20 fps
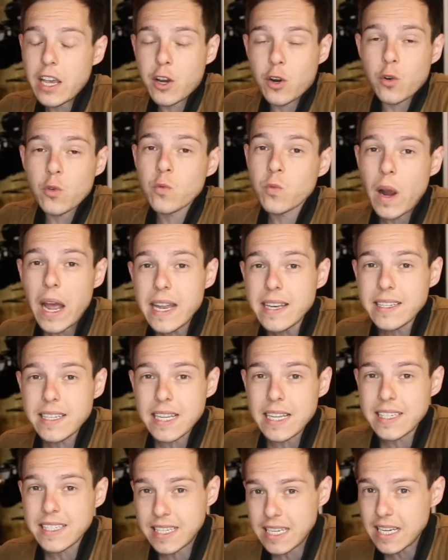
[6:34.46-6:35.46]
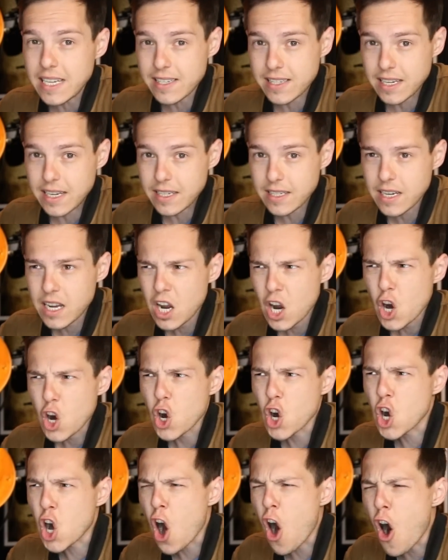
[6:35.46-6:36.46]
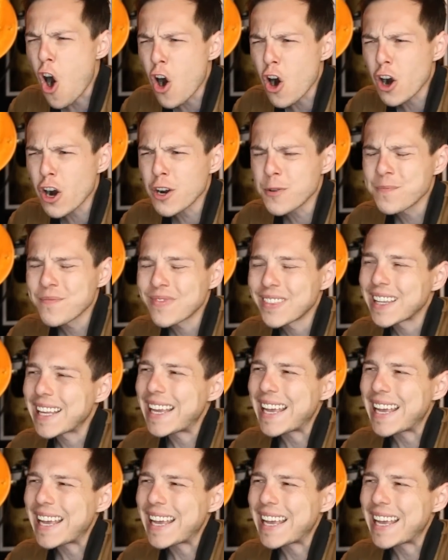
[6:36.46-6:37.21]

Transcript: like her rent is decent. Her car